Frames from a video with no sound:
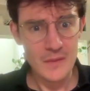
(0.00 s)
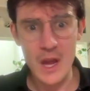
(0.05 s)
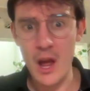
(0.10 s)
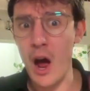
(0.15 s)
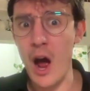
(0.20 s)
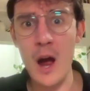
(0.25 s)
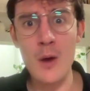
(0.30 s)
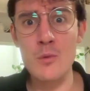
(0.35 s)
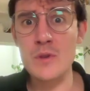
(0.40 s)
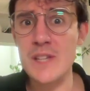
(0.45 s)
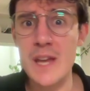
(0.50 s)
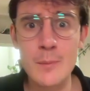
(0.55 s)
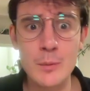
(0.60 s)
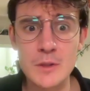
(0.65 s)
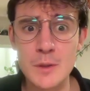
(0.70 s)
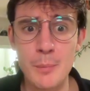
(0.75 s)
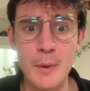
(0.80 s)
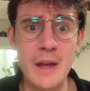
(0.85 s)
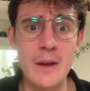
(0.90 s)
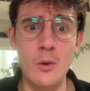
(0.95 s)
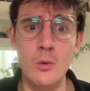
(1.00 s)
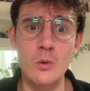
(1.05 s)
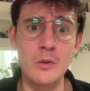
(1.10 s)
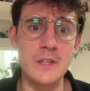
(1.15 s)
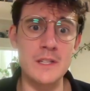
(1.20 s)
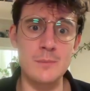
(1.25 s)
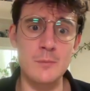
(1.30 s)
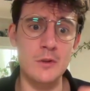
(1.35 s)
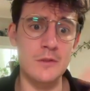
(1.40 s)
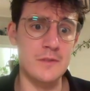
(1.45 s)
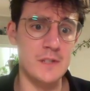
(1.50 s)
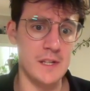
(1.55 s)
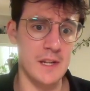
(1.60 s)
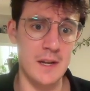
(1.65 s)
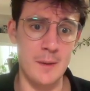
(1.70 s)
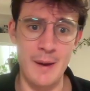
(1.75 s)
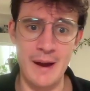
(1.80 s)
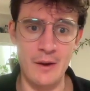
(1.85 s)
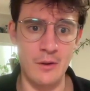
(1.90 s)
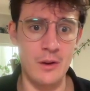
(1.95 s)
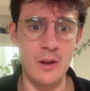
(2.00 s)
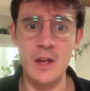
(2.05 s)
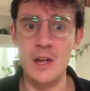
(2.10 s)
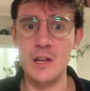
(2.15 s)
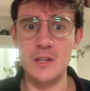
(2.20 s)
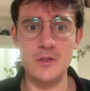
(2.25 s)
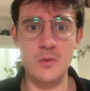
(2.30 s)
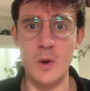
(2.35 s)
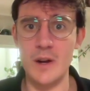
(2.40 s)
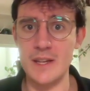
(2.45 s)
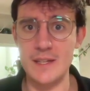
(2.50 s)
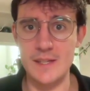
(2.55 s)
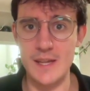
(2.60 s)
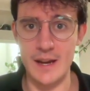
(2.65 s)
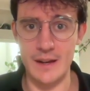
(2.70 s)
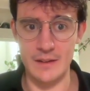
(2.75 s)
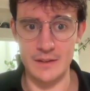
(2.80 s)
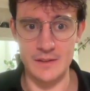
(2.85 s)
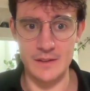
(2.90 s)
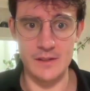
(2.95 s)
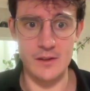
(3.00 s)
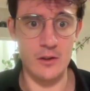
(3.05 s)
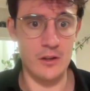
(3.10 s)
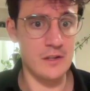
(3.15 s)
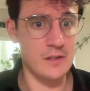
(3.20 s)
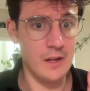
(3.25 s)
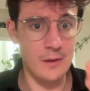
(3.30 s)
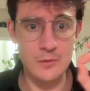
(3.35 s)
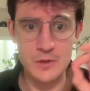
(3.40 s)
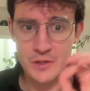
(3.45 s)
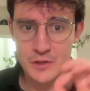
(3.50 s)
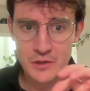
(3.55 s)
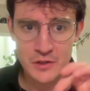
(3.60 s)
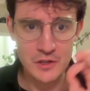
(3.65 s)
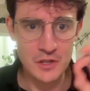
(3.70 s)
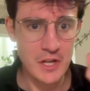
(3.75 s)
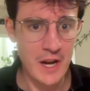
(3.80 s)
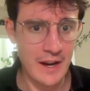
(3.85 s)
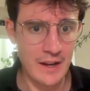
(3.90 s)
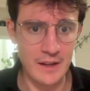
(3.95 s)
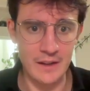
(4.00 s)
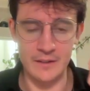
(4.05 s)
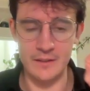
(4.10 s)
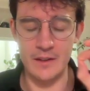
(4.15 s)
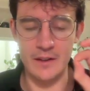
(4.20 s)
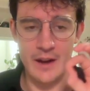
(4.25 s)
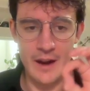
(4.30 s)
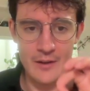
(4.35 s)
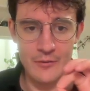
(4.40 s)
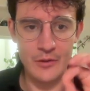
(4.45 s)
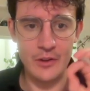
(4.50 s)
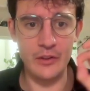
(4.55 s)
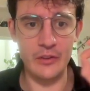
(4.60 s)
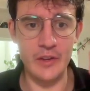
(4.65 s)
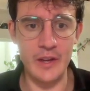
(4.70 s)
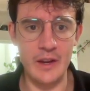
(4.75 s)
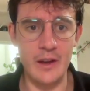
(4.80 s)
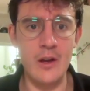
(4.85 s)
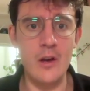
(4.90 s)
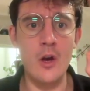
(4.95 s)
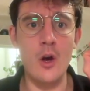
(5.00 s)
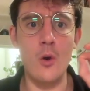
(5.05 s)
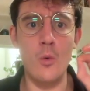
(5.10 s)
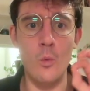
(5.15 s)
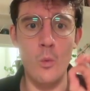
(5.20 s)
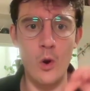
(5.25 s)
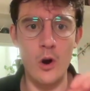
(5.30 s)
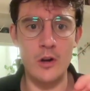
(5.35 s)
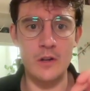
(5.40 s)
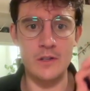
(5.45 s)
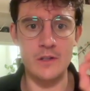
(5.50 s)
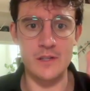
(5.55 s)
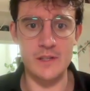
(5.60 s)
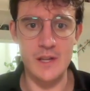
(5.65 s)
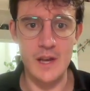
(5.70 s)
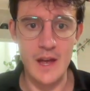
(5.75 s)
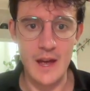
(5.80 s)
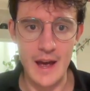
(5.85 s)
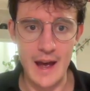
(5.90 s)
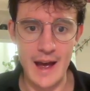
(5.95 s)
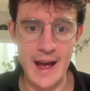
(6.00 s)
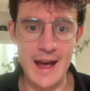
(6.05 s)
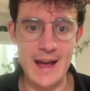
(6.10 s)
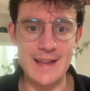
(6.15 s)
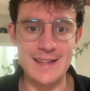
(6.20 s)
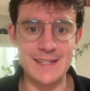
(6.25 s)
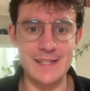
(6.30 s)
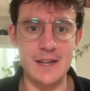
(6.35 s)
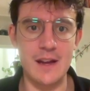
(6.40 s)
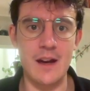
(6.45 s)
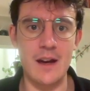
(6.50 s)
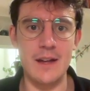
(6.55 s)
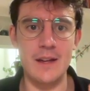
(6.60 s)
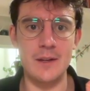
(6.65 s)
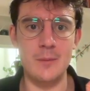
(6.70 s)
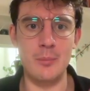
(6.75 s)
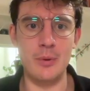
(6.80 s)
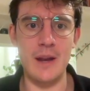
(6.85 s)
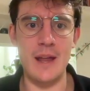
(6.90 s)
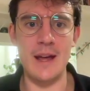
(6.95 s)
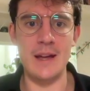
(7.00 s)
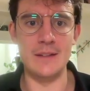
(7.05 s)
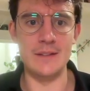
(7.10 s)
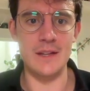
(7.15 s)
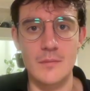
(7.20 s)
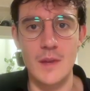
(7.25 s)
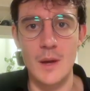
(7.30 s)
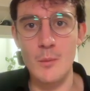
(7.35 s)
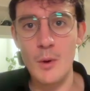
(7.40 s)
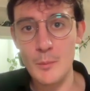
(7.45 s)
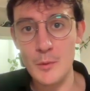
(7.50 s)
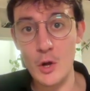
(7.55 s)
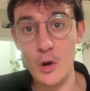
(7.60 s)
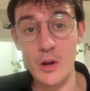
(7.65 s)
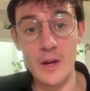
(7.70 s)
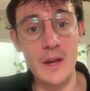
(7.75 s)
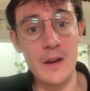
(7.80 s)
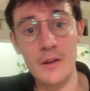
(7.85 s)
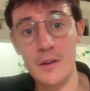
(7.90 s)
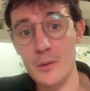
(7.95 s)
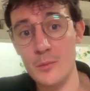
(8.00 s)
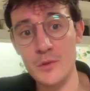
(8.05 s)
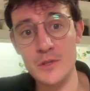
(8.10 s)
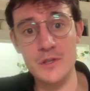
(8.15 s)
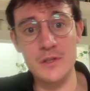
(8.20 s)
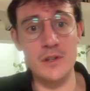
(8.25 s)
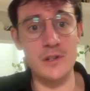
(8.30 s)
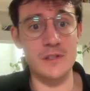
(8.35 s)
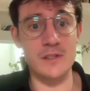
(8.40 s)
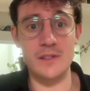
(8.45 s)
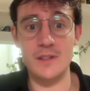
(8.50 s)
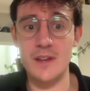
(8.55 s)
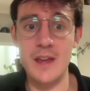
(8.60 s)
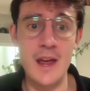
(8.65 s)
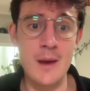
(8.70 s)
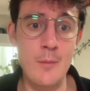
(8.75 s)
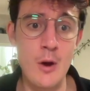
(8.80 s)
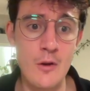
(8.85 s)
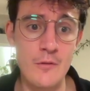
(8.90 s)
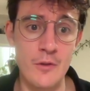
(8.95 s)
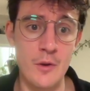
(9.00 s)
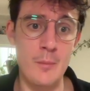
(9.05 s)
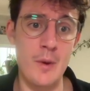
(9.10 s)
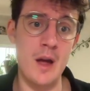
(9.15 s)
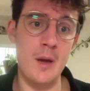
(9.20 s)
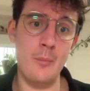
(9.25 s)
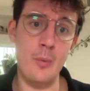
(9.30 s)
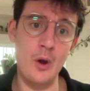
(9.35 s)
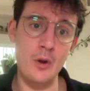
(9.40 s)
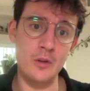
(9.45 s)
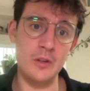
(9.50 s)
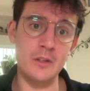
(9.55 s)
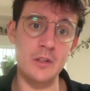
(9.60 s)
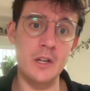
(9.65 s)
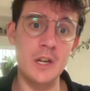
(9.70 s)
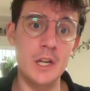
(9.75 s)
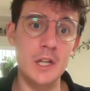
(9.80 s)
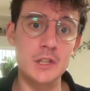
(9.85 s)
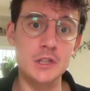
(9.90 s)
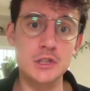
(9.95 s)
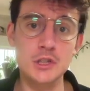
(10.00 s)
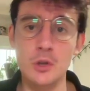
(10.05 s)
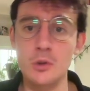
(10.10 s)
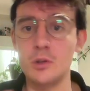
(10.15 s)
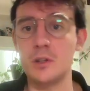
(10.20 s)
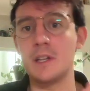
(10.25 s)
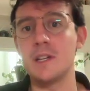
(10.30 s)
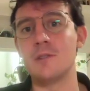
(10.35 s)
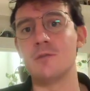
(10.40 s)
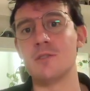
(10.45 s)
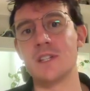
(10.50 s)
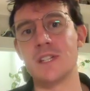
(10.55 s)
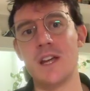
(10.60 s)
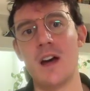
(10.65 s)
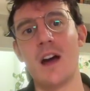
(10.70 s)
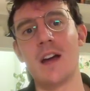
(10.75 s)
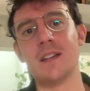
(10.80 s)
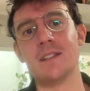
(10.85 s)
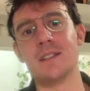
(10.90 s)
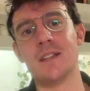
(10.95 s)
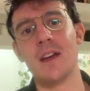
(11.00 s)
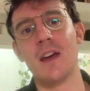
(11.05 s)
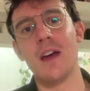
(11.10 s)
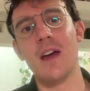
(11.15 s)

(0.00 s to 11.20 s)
I was able to play all these moves in about 20 seconds because I was just checking that everything was as I had planned. And when we got here, it was just game over. My opponent shortly resigned,